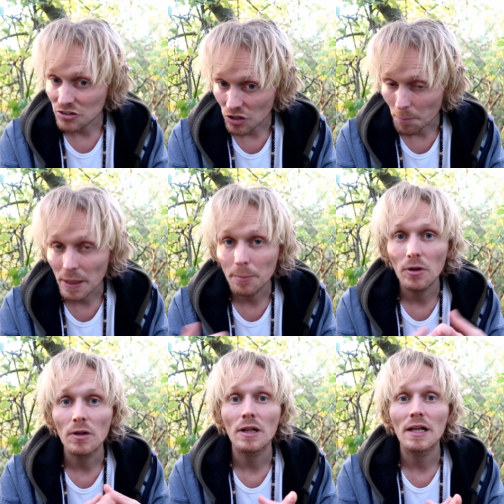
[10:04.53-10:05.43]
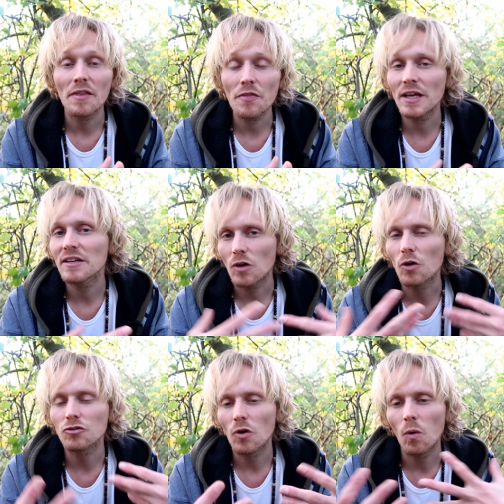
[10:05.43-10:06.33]
some people, the thing is
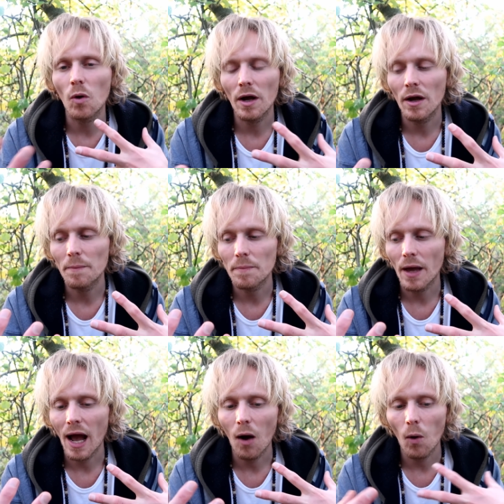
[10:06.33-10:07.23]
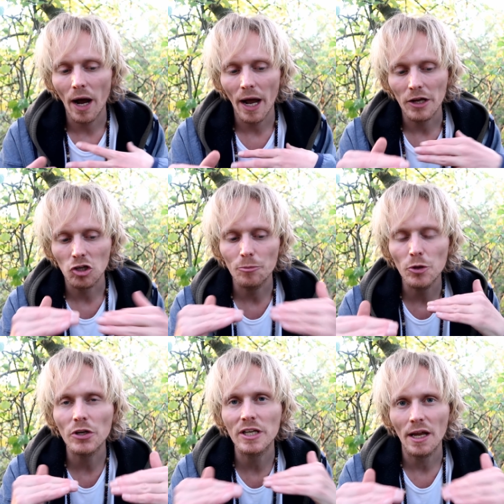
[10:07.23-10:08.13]
also how I
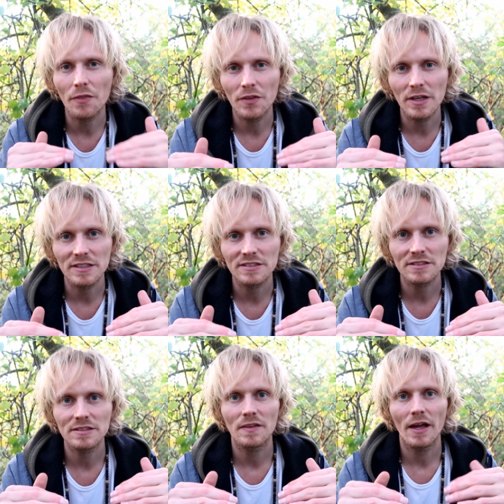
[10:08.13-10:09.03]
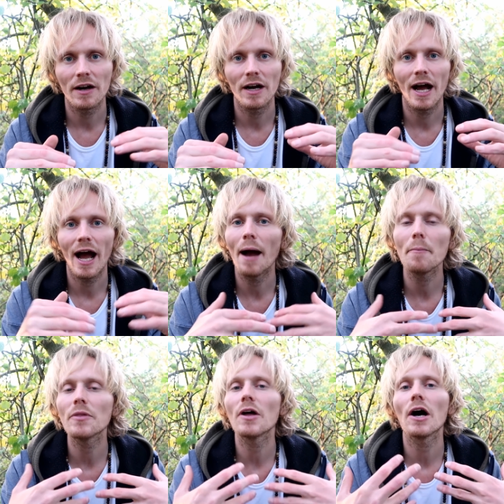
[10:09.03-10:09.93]
communicate this,
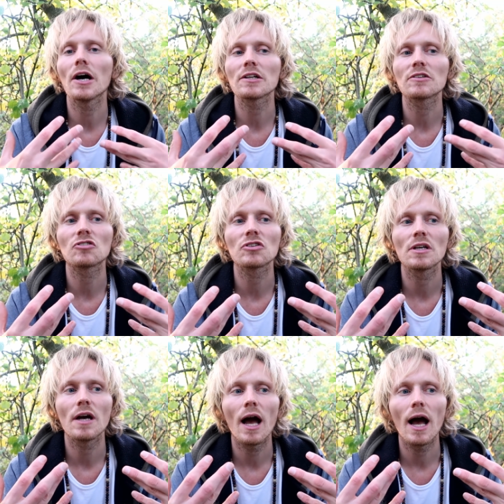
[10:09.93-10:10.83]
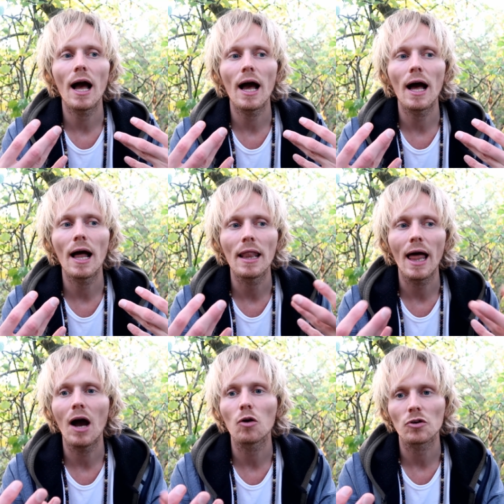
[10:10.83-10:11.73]
I'm not
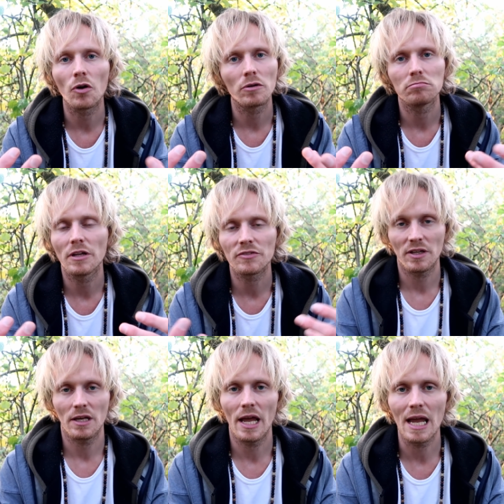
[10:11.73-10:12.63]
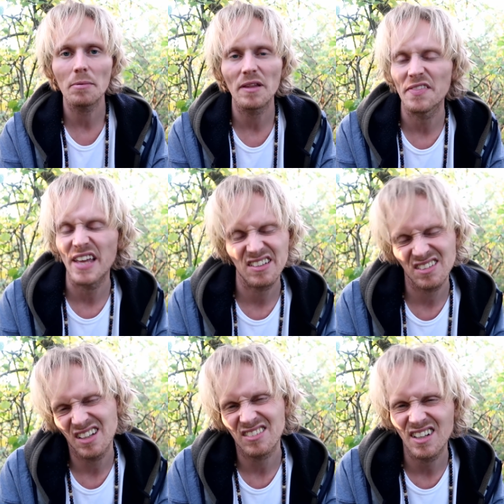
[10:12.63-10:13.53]
allowed, or let's say able in that
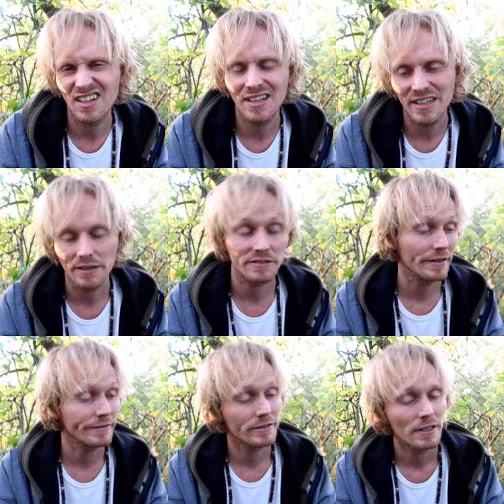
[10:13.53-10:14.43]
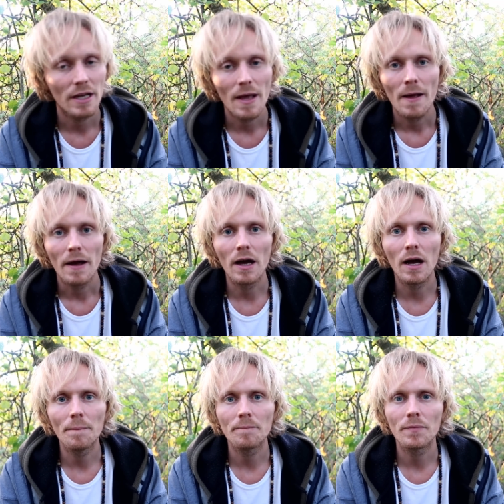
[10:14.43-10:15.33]
sense, in a sense,
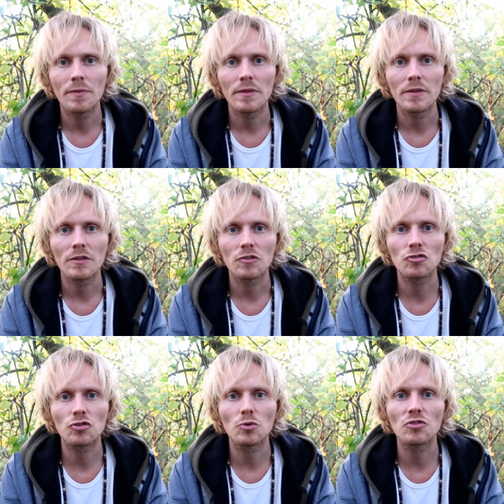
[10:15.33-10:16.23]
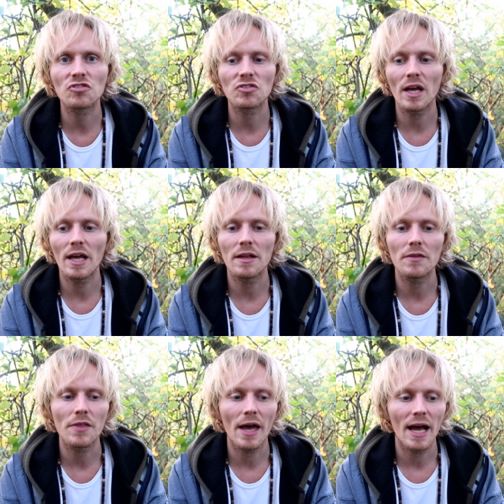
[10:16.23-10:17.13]
to
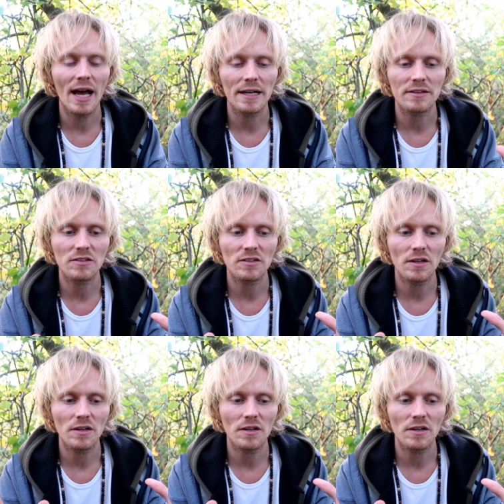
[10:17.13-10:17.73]
say that